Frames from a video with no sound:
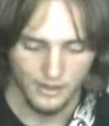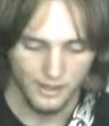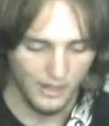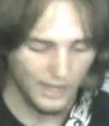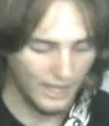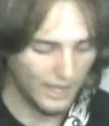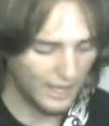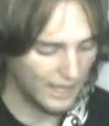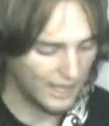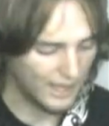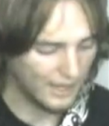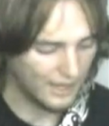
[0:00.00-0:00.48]

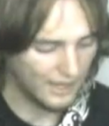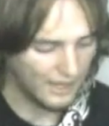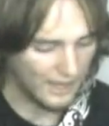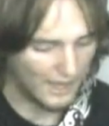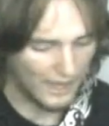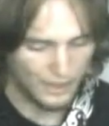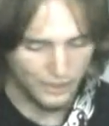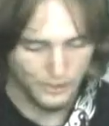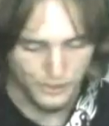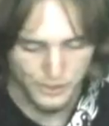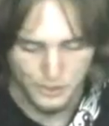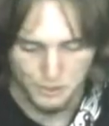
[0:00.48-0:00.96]

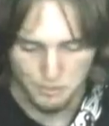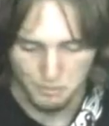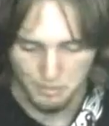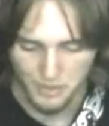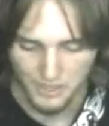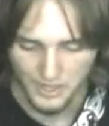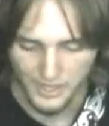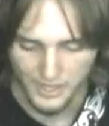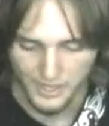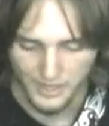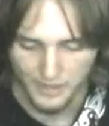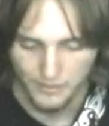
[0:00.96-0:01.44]
I'll just
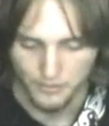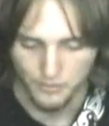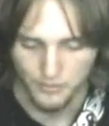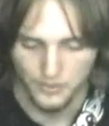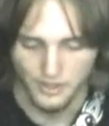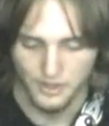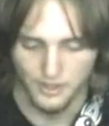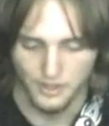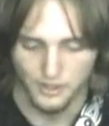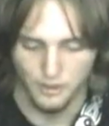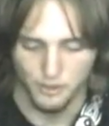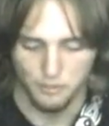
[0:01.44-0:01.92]
play it
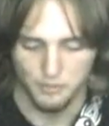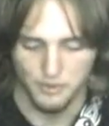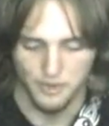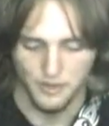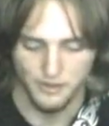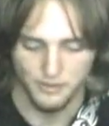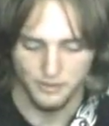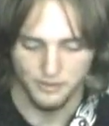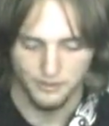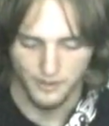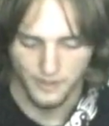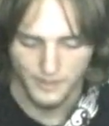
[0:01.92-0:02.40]
with a little bit
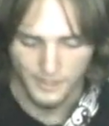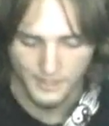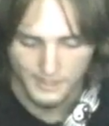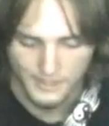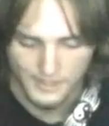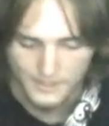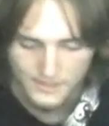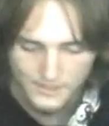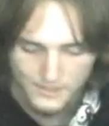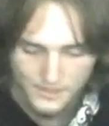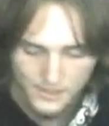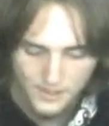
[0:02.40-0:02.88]
of
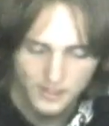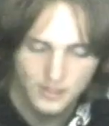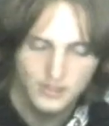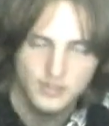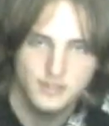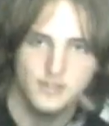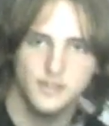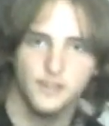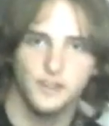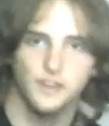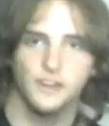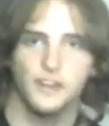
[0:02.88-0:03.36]
fuzz
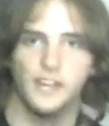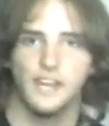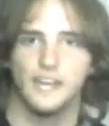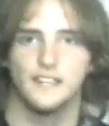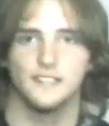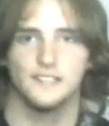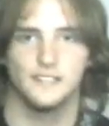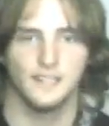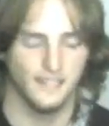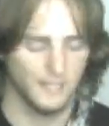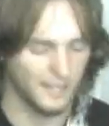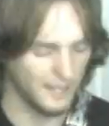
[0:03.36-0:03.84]
so you
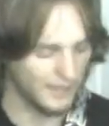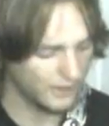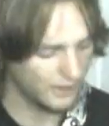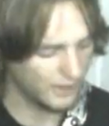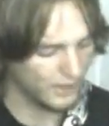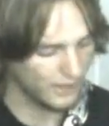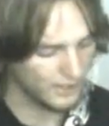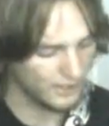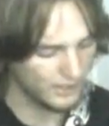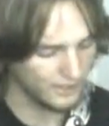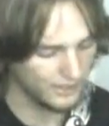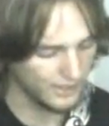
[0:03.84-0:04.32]
guys can hear
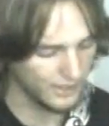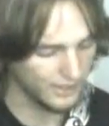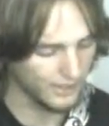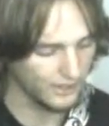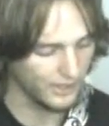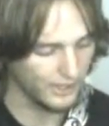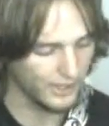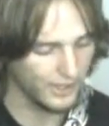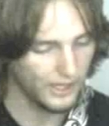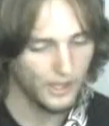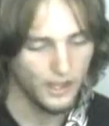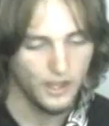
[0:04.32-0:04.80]
it
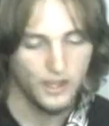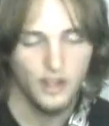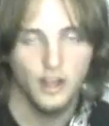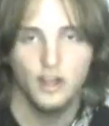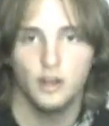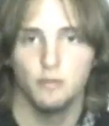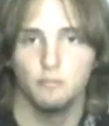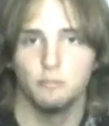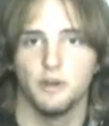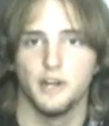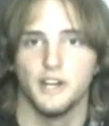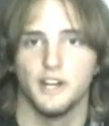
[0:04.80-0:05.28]
clearly,
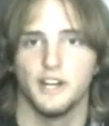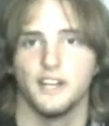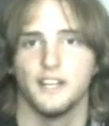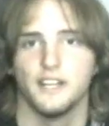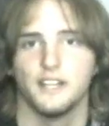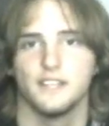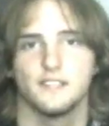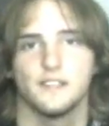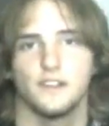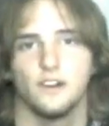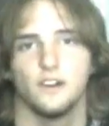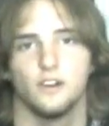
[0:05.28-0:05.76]
but
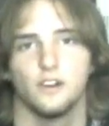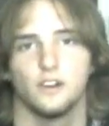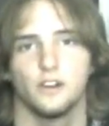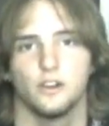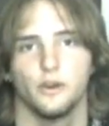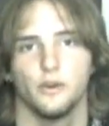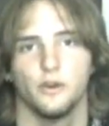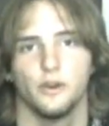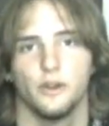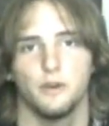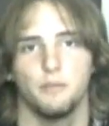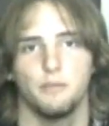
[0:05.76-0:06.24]
it's all
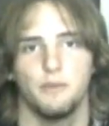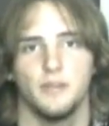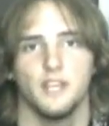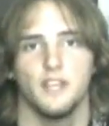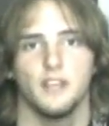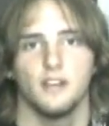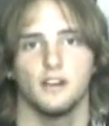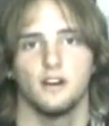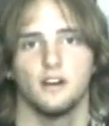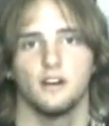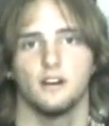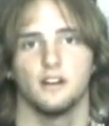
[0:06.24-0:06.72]
going to
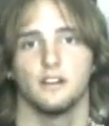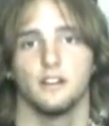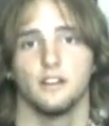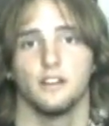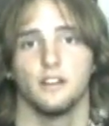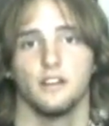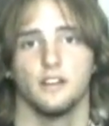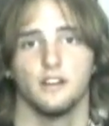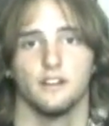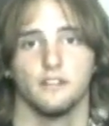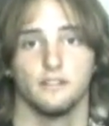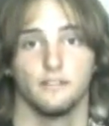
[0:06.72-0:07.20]
be on
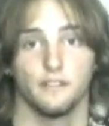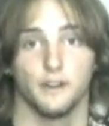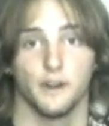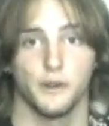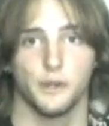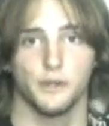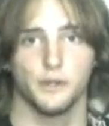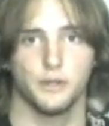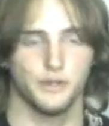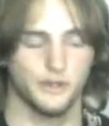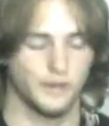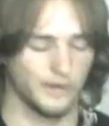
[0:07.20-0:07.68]
the
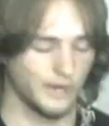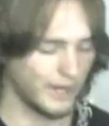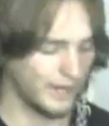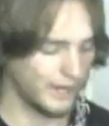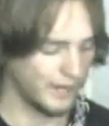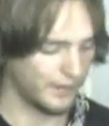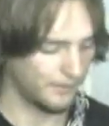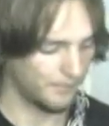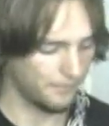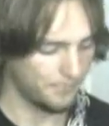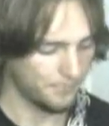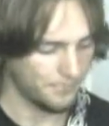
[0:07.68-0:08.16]
first
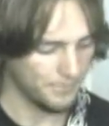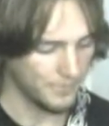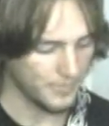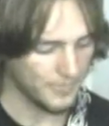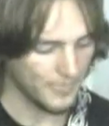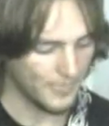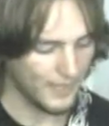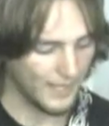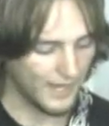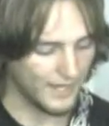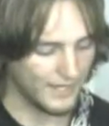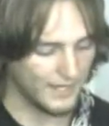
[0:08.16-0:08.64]
string,
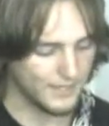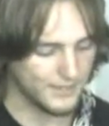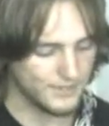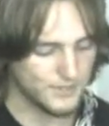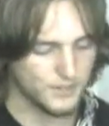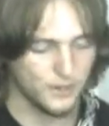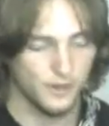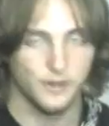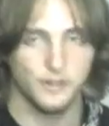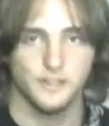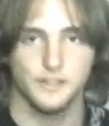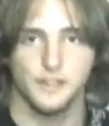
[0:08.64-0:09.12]
and it
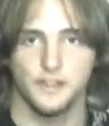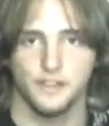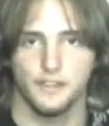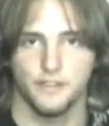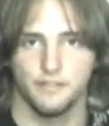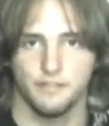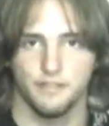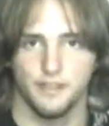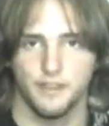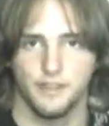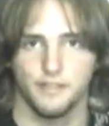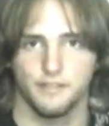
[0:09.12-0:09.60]
starts on the
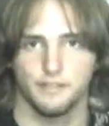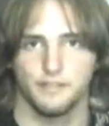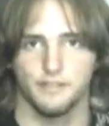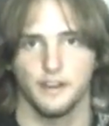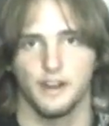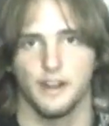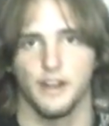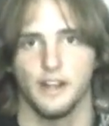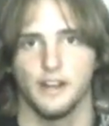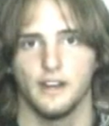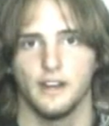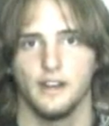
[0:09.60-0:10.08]
fifth
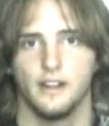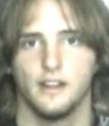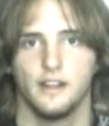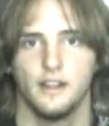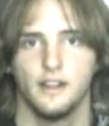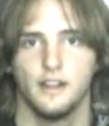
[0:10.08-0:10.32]
fret,